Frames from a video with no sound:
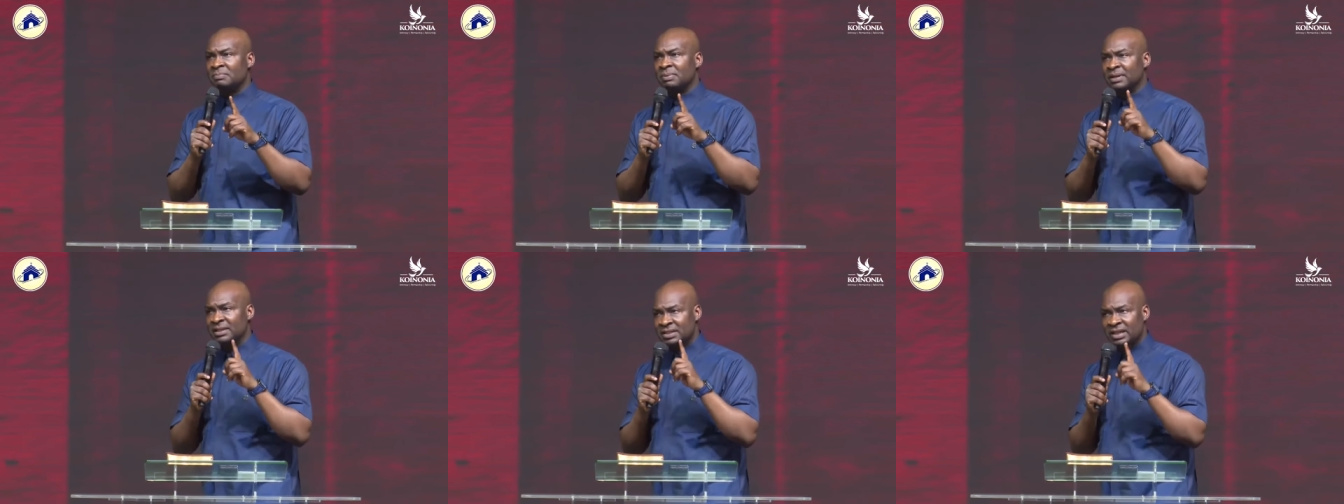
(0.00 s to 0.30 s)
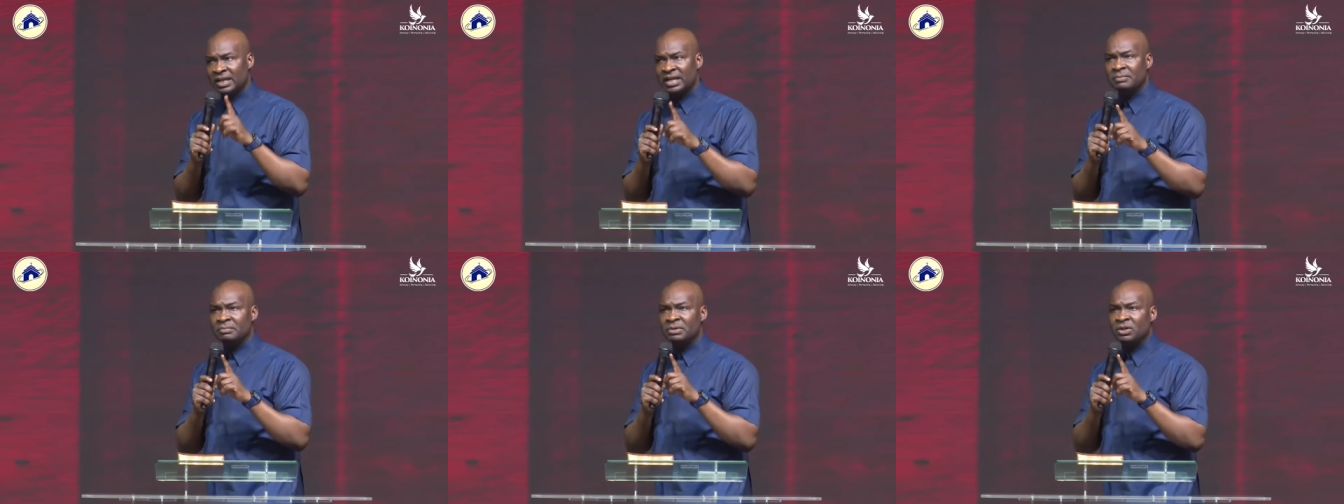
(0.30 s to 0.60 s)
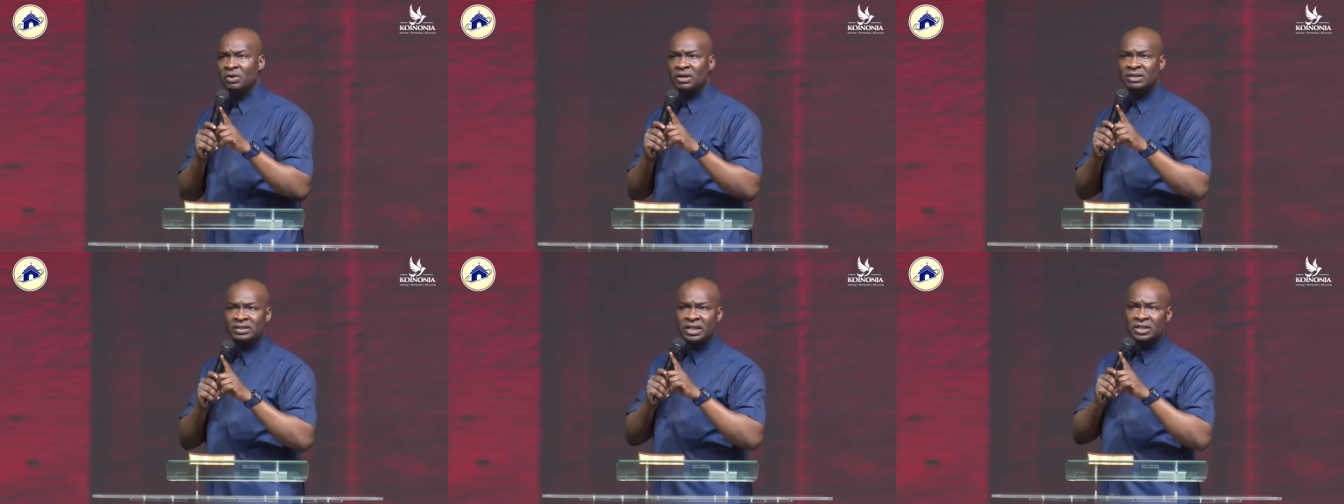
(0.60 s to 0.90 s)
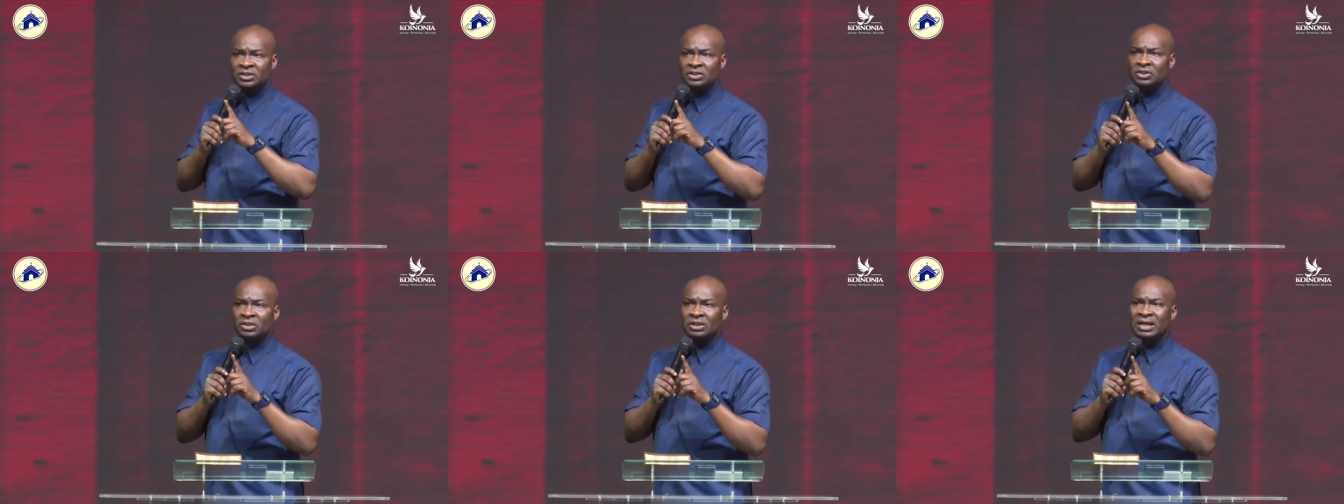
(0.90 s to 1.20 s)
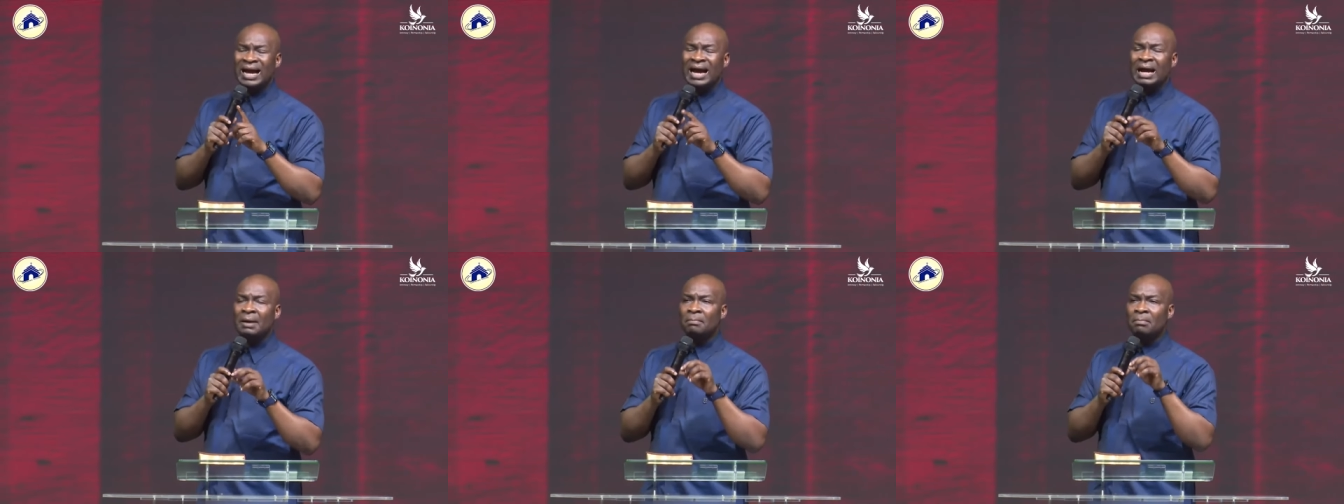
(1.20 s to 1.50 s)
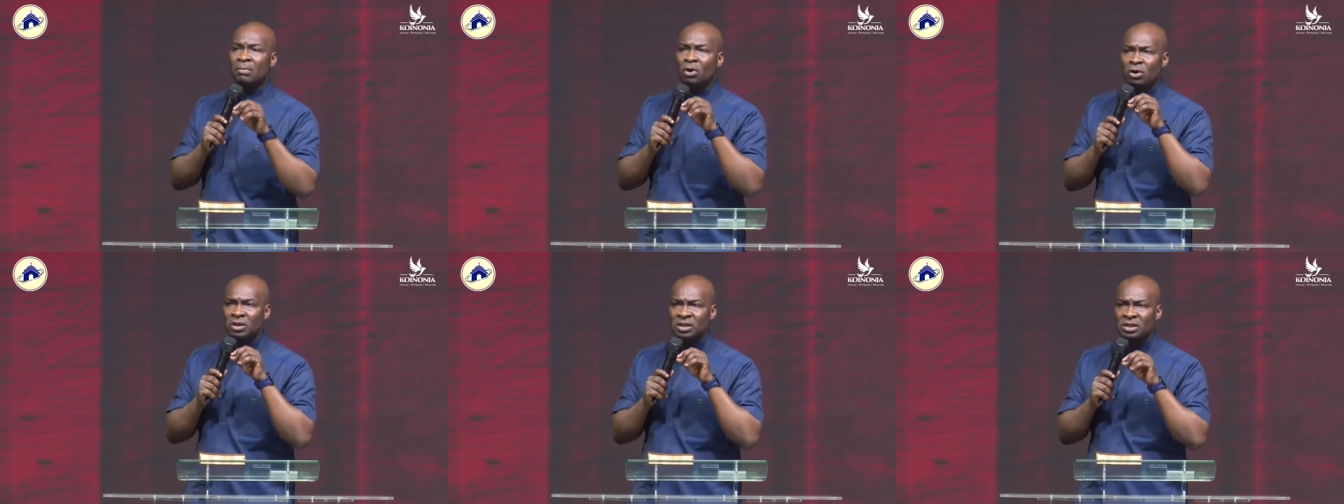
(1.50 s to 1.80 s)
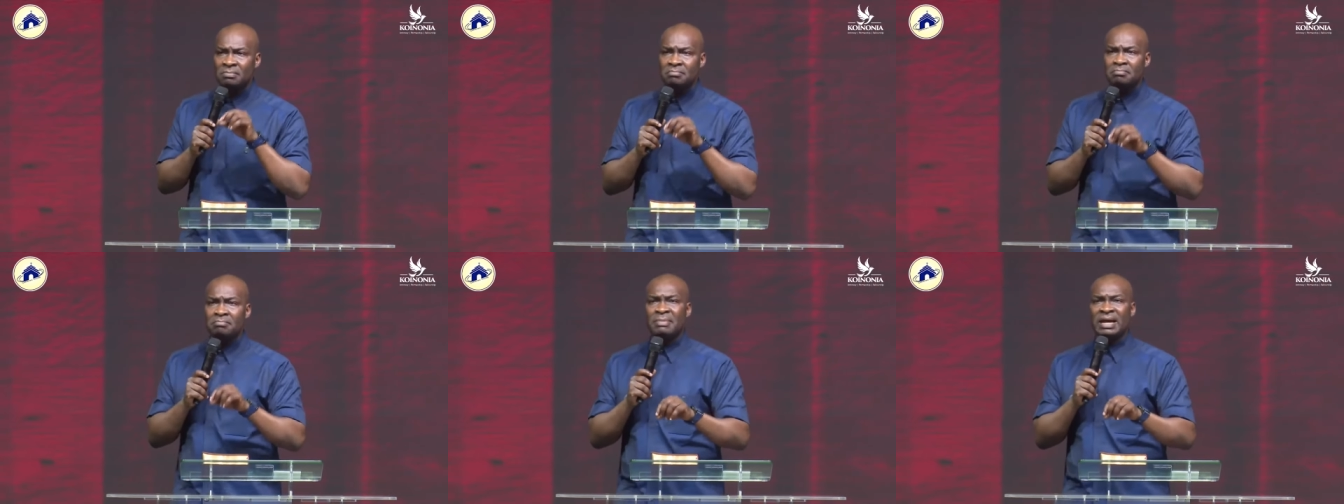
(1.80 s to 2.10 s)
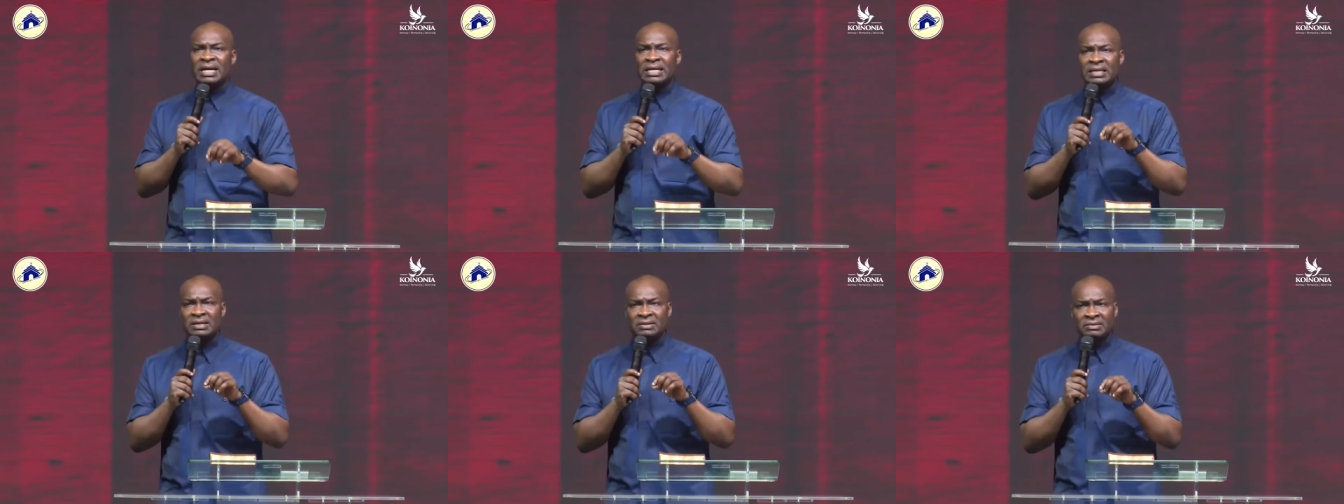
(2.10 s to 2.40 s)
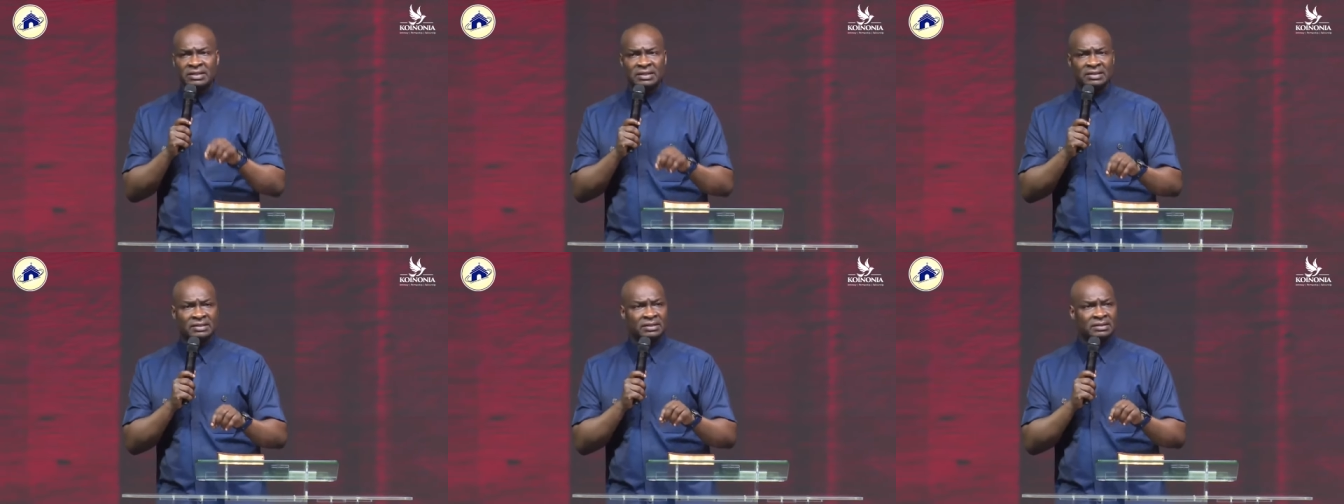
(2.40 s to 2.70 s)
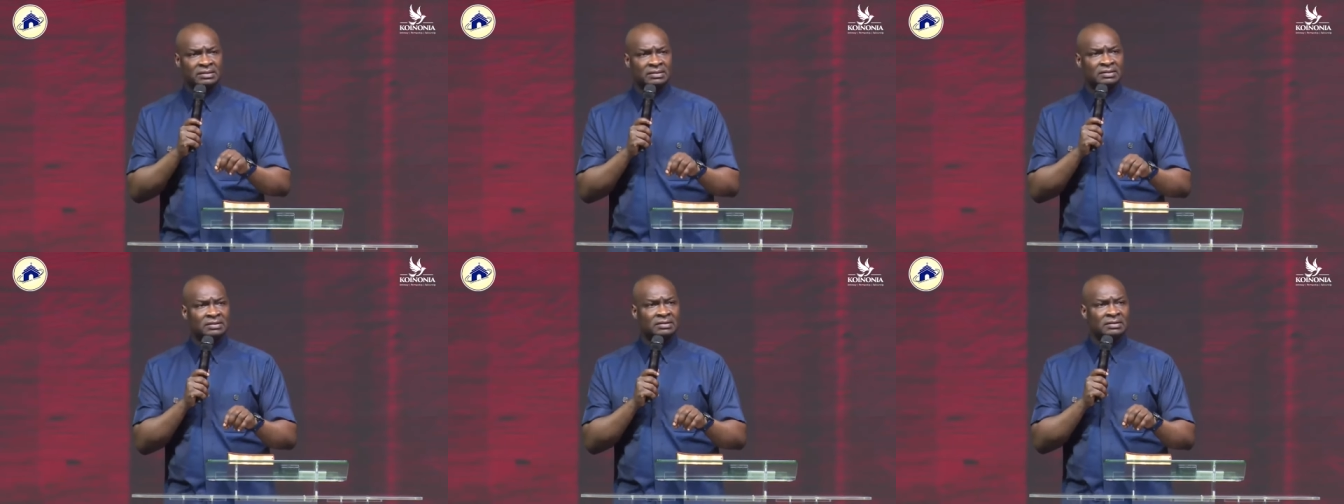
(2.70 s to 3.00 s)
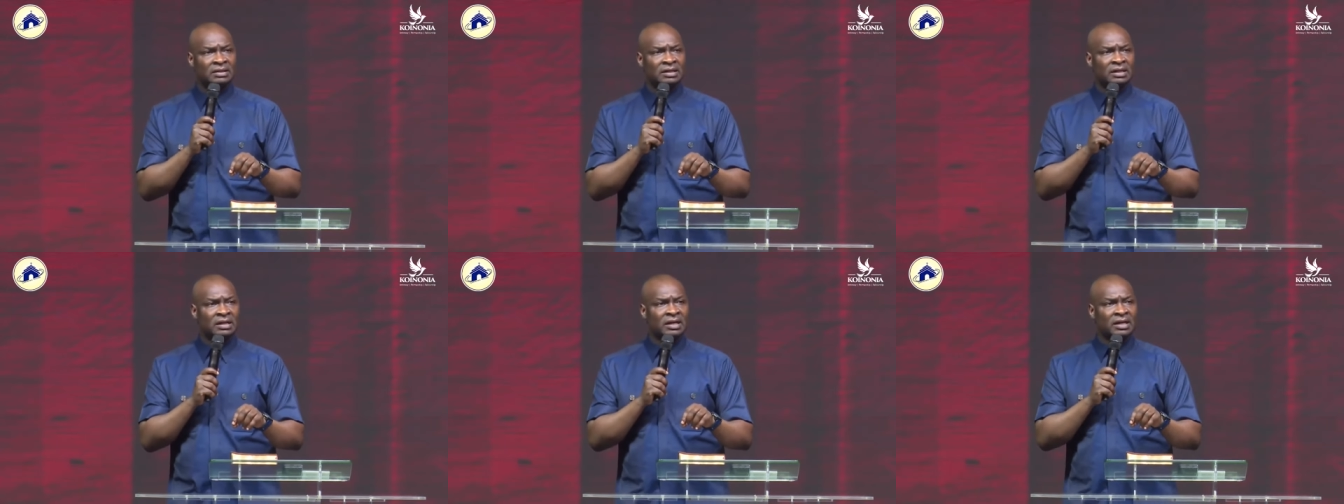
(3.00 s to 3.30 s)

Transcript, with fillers: please lend me your attention, among the many reasons,